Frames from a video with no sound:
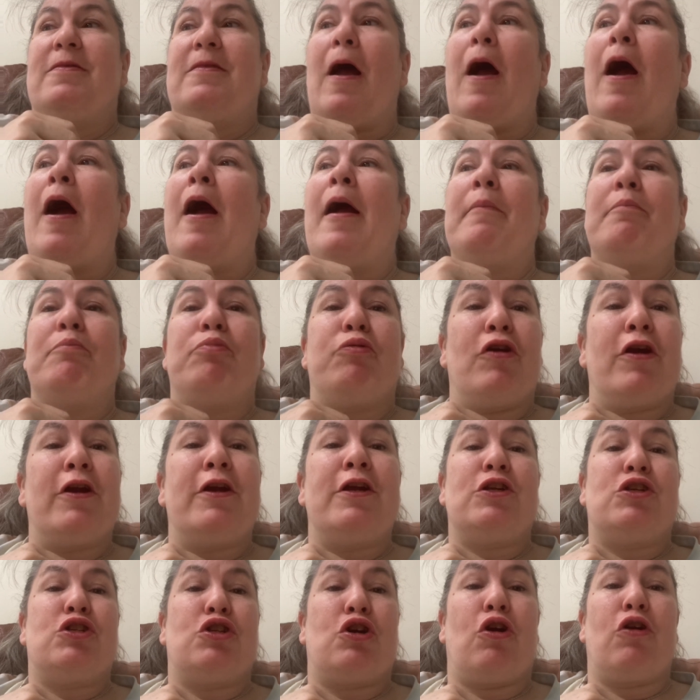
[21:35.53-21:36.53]
I'm
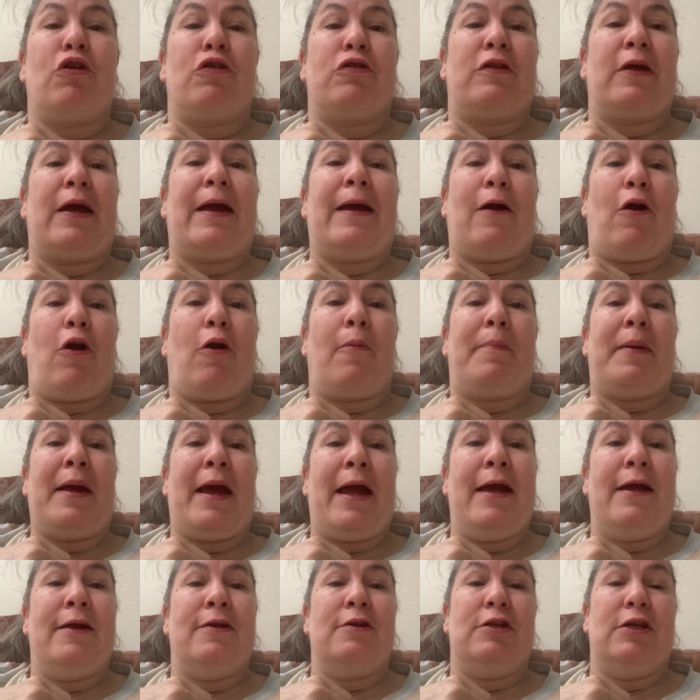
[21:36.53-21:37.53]
pretty sure they are
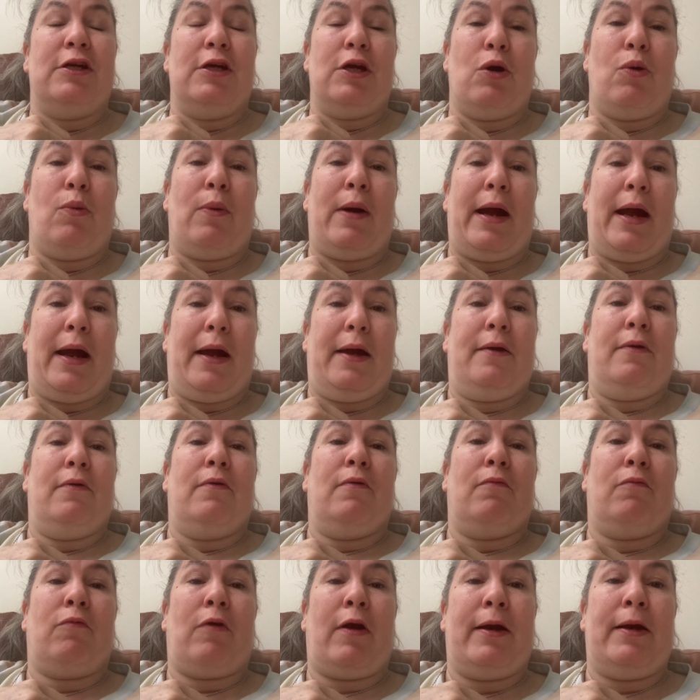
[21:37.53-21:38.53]
paying DOA
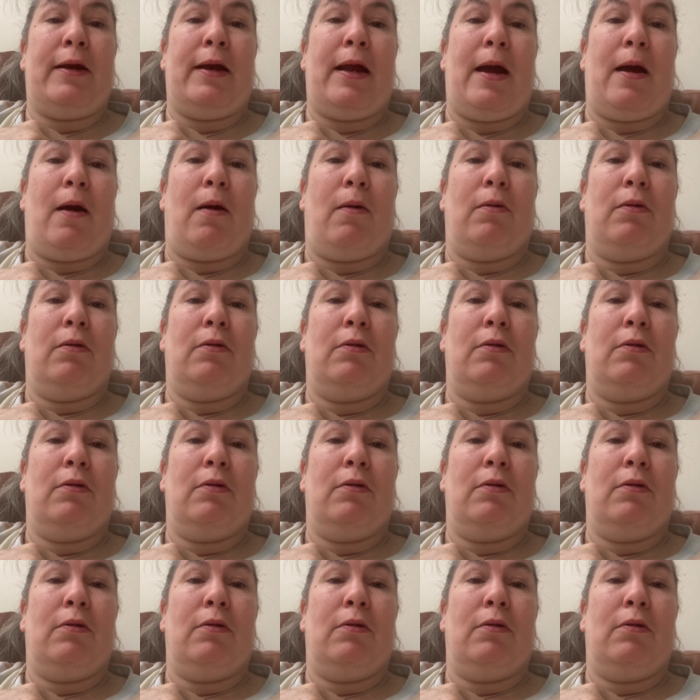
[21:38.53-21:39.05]
right now.